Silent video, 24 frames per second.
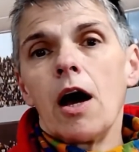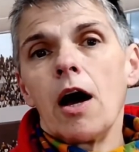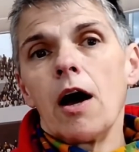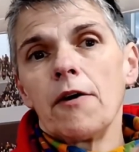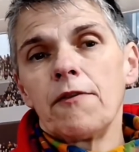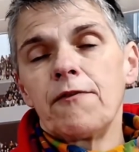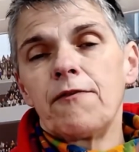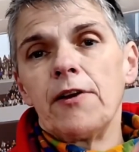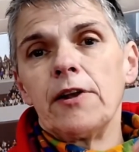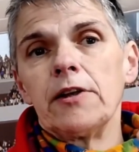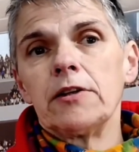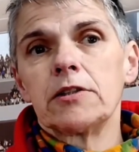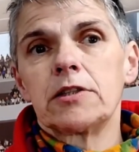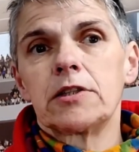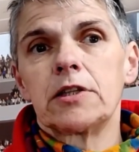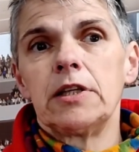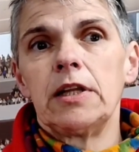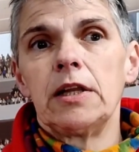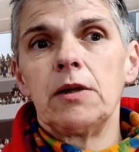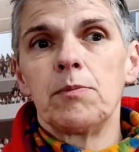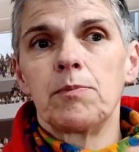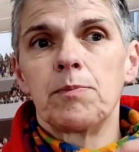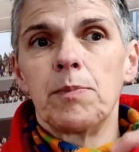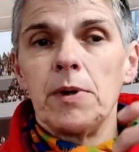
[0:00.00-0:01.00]
I felt
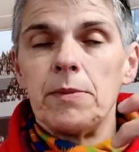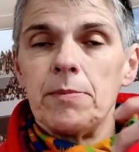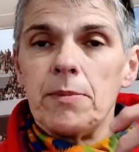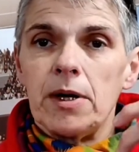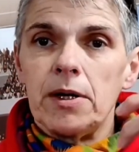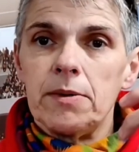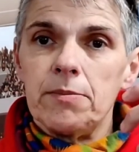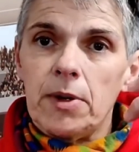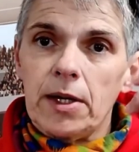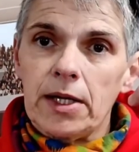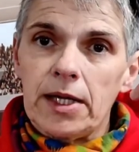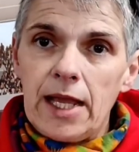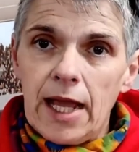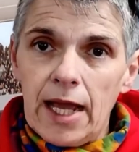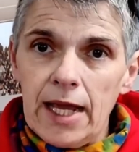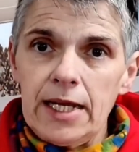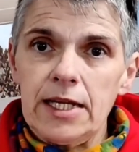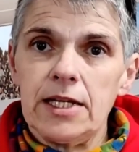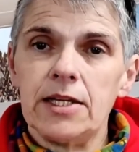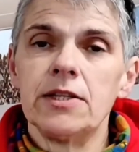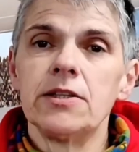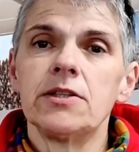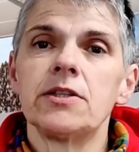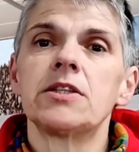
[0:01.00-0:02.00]
that my
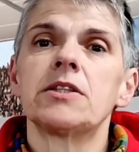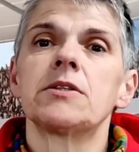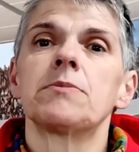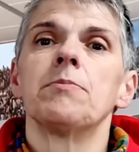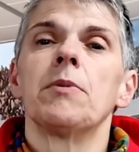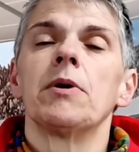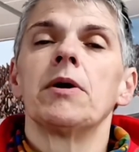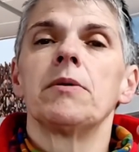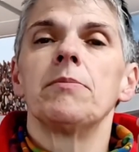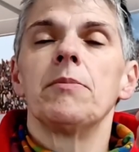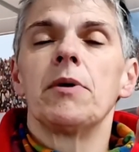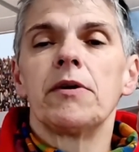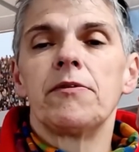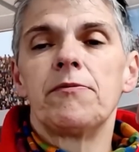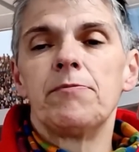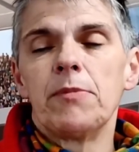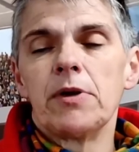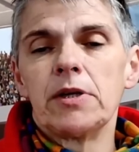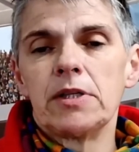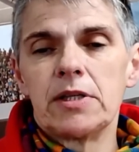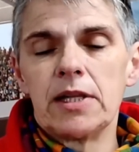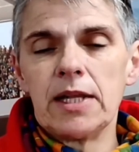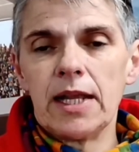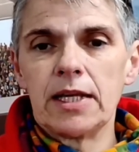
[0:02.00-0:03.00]
cadence, my
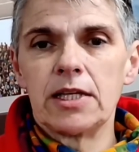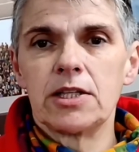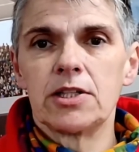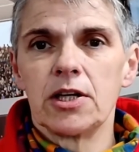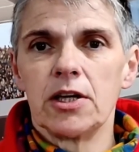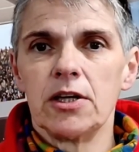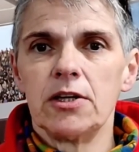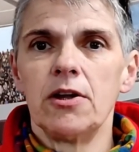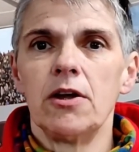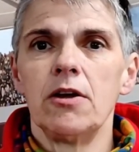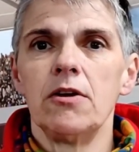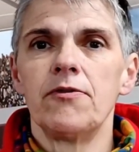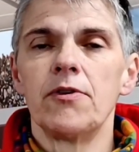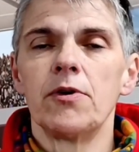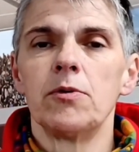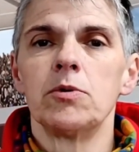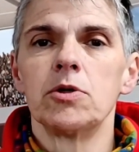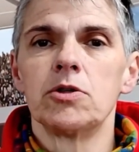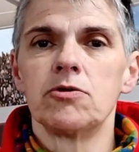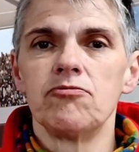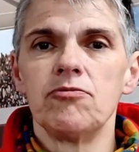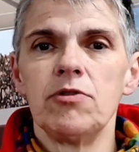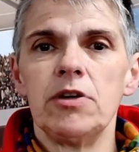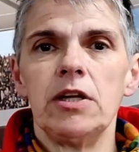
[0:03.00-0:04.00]
leg turnover
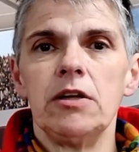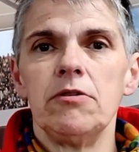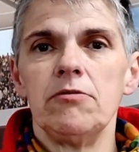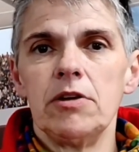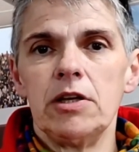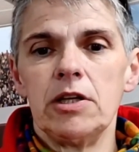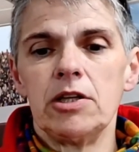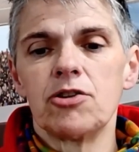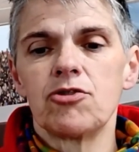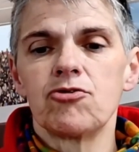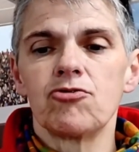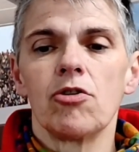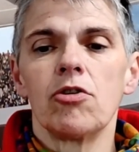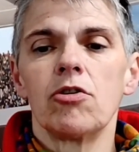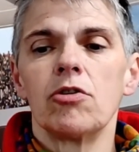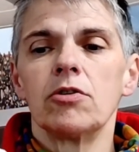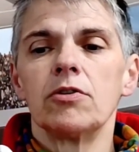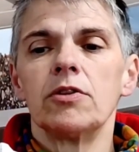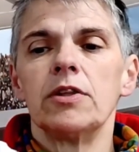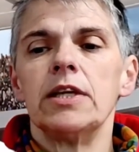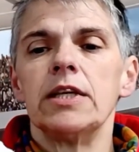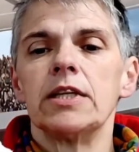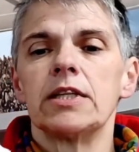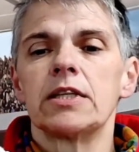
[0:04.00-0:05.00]
was really, really strong
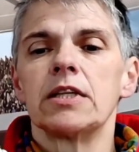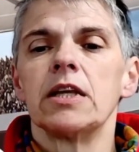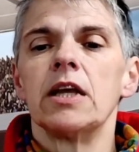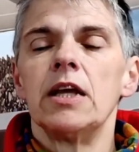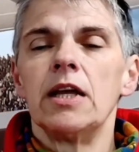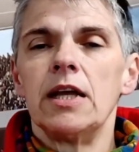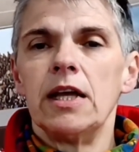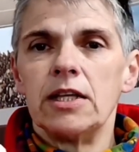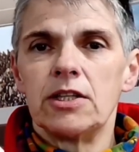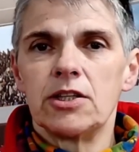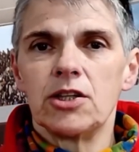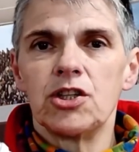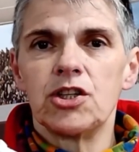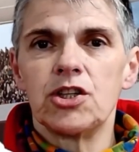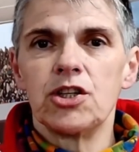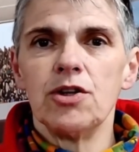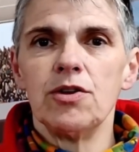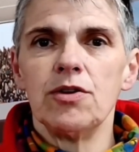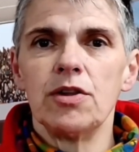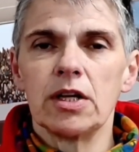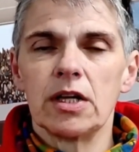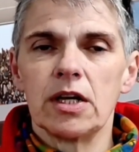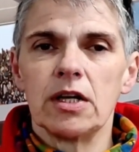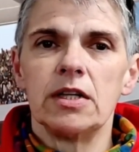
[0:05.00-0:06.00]
on this. It's a
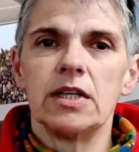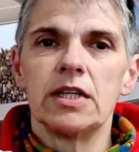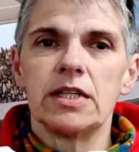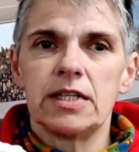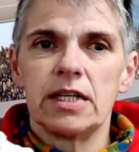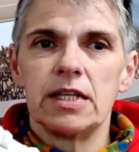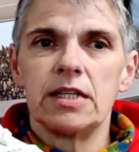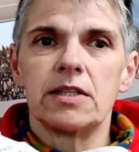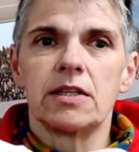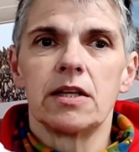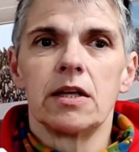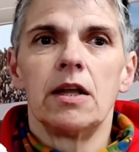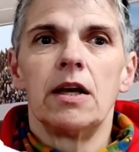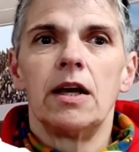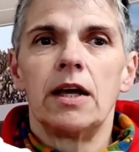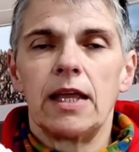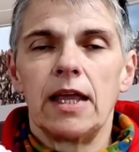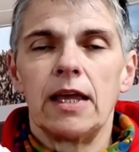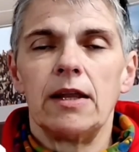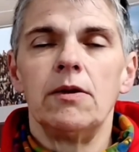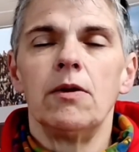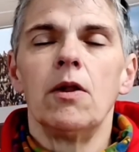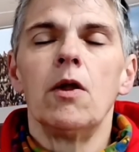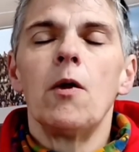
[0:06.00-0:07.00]
shoe that kind of says,
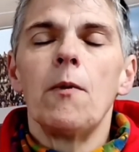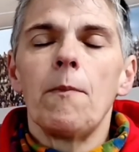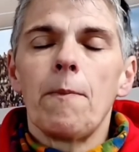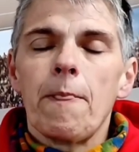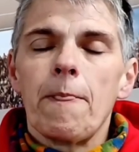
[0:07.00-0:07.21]
again,